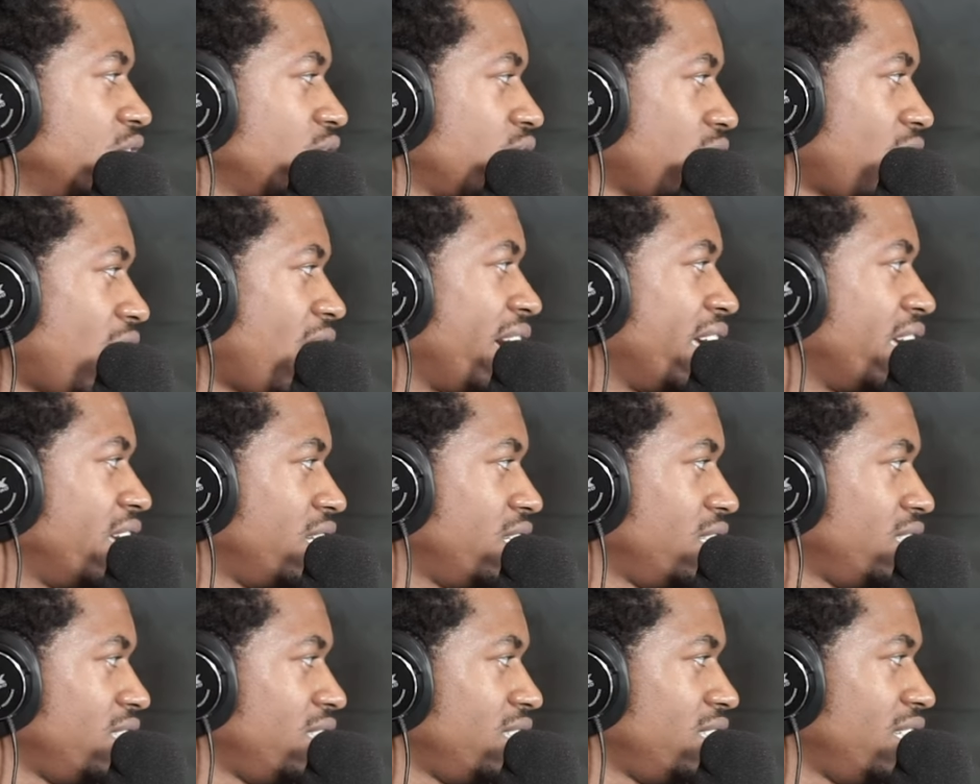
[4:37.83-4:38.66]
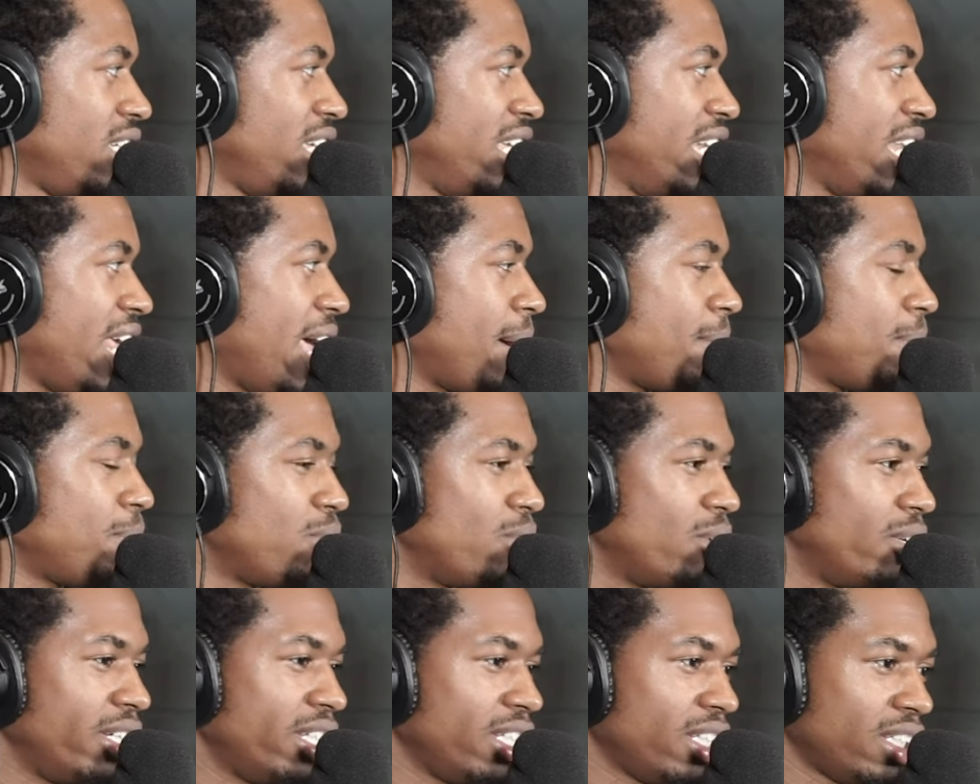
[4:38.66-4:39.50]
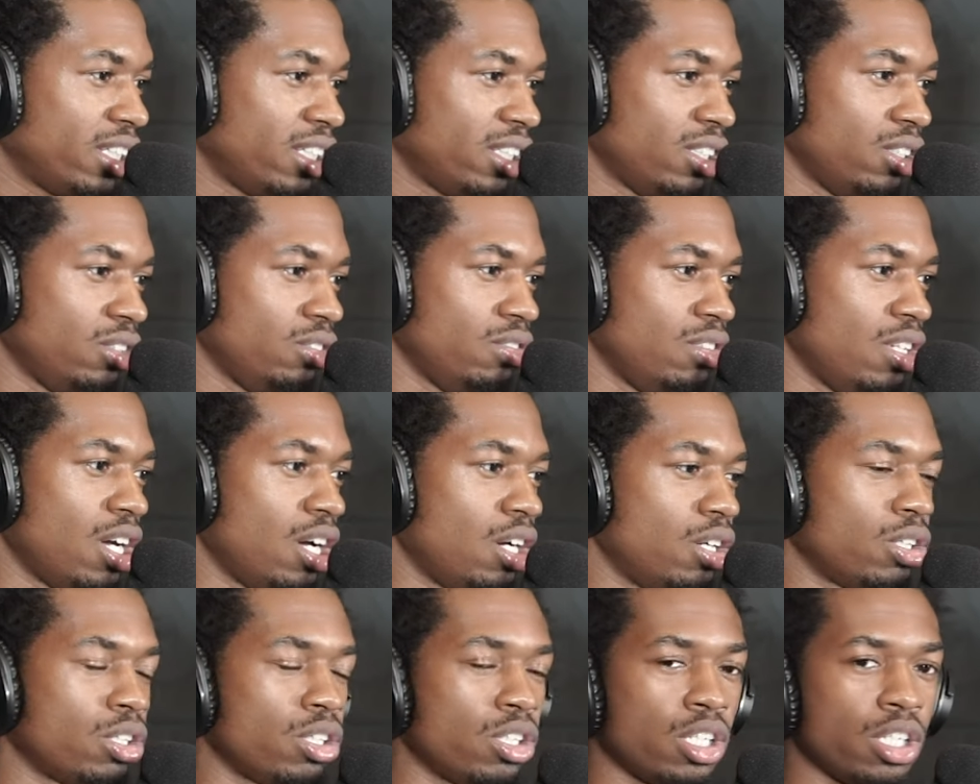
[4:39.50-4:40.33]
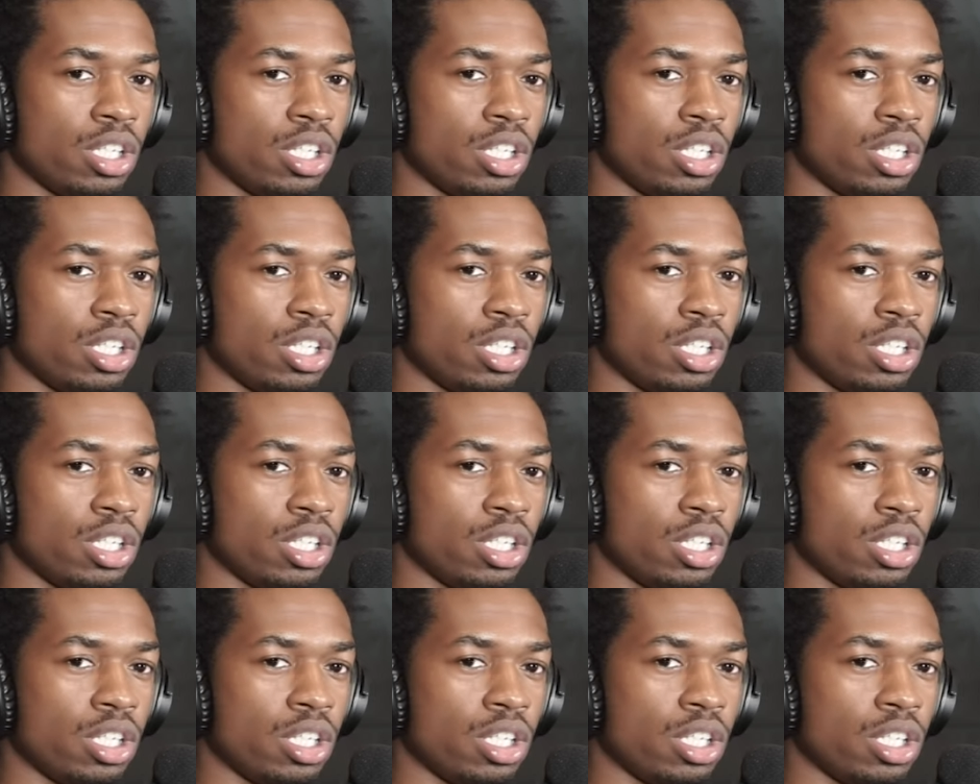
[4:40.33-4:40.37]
fright at that point, you know.